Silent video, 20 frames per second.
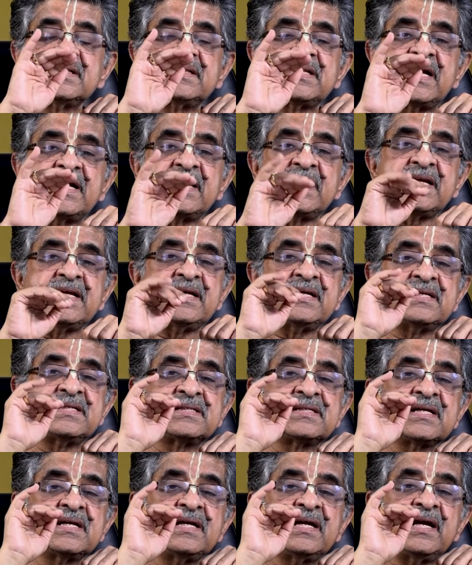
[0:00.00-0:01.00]
that
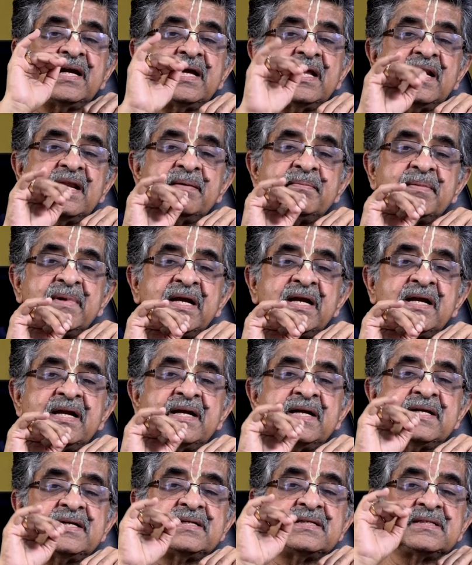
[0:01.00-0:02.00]
is
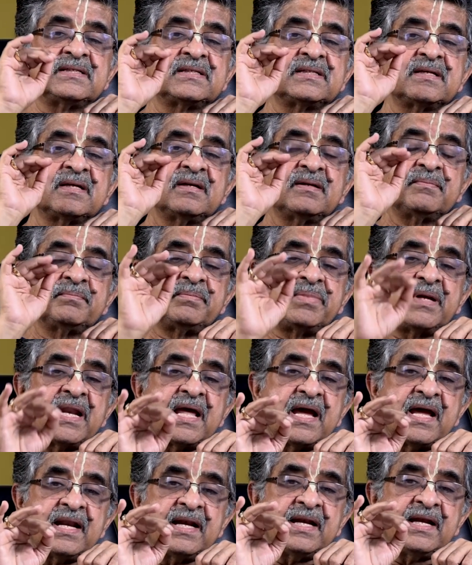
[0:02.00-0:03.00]
elements,
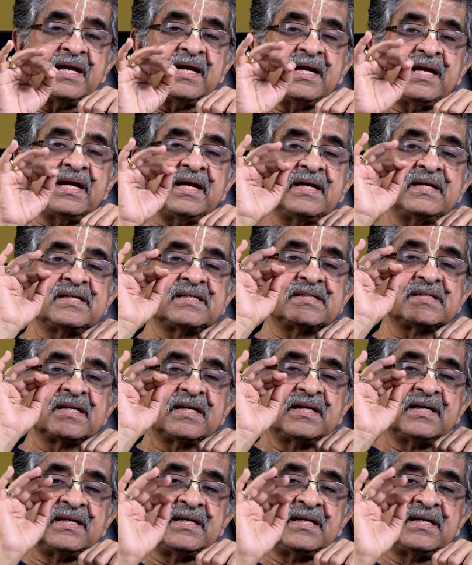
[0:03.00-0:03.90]
planets,